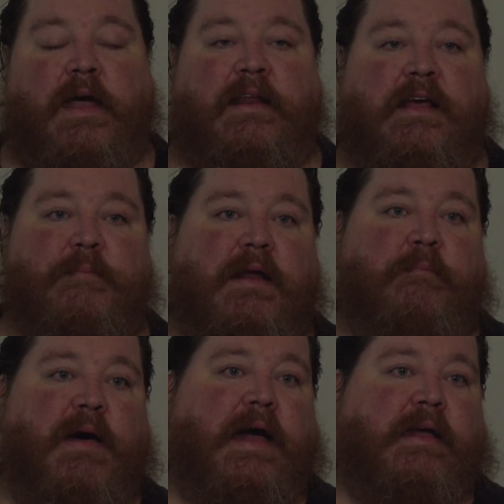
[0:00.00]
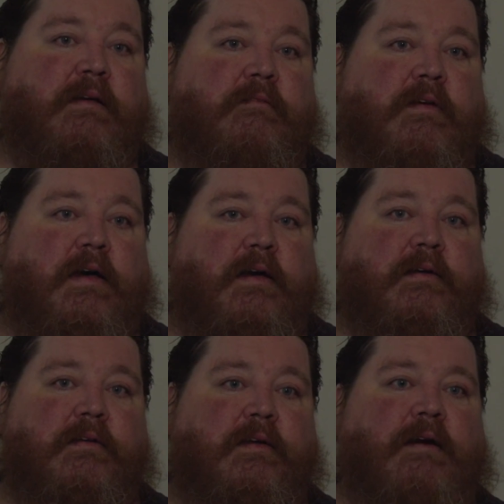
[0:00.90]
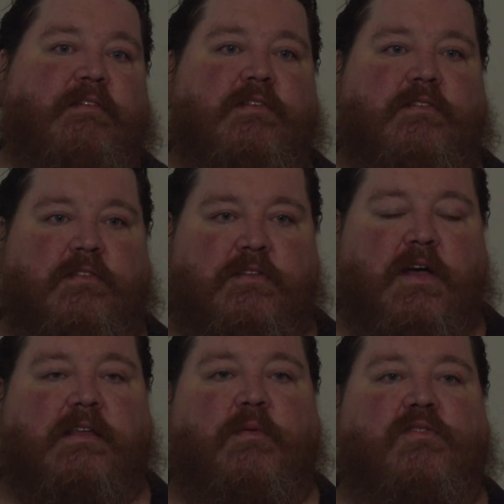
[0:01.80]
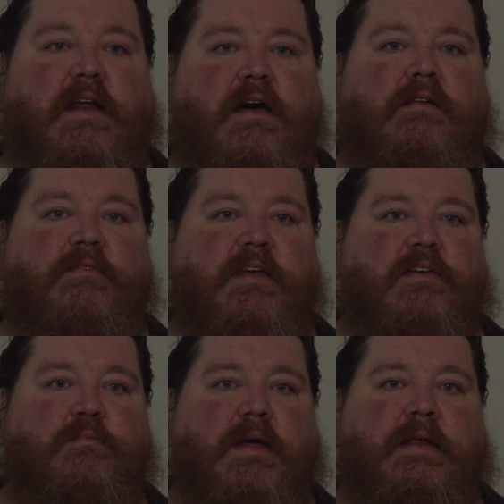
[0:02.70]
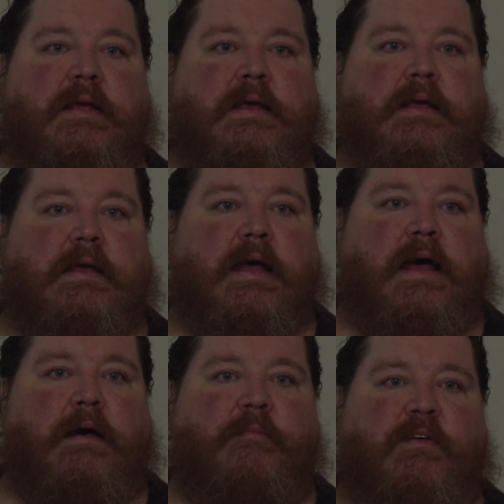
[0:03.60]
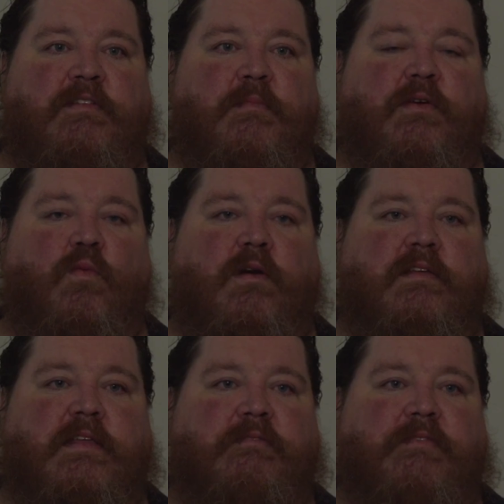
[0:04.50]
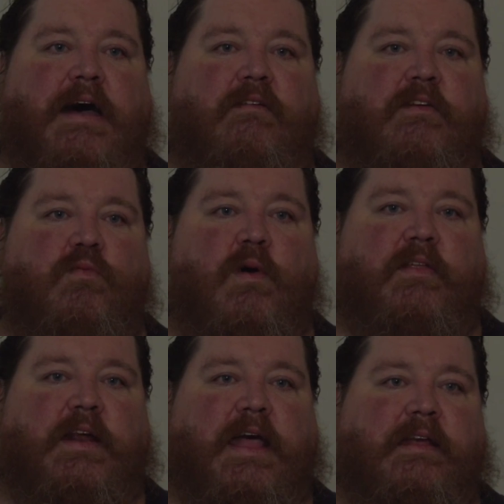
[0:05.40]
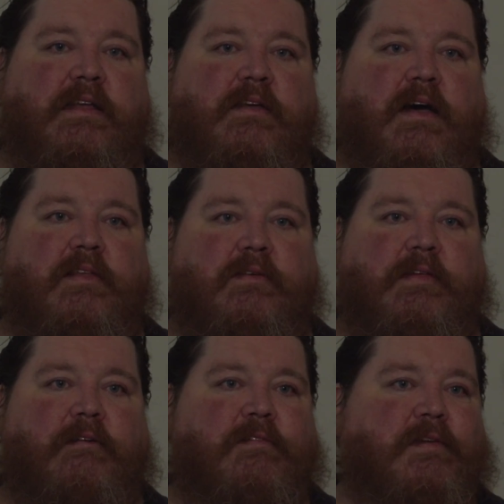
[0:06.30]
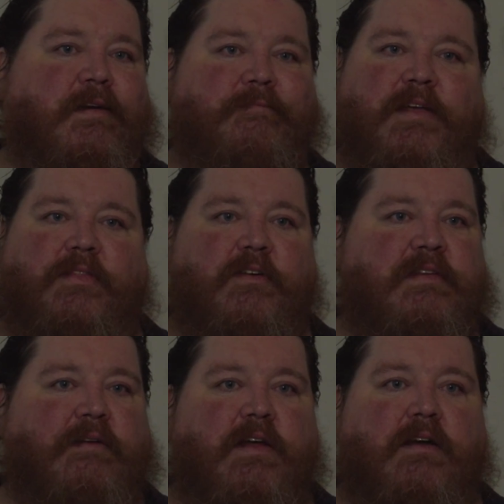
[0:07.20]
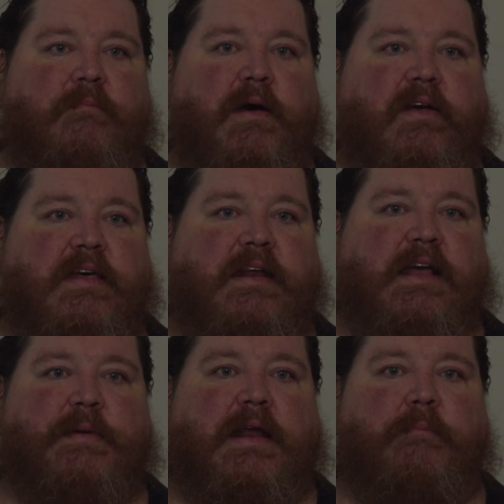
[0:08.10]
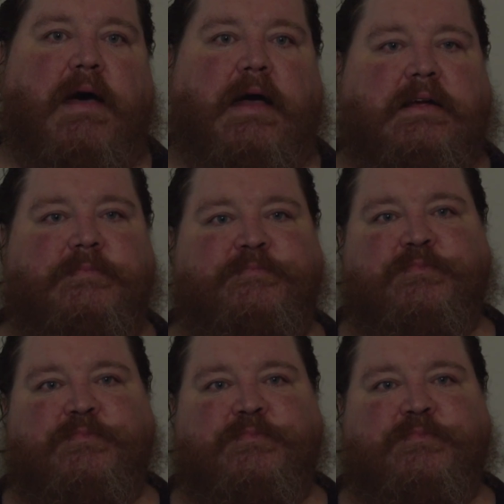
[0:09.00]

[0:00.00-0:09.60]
I had to come out of pocket. Obviously there's deductibles on all of these, but there's some other work that they found as well that I had to get done. So that was like another $700 I had to come out of pocket.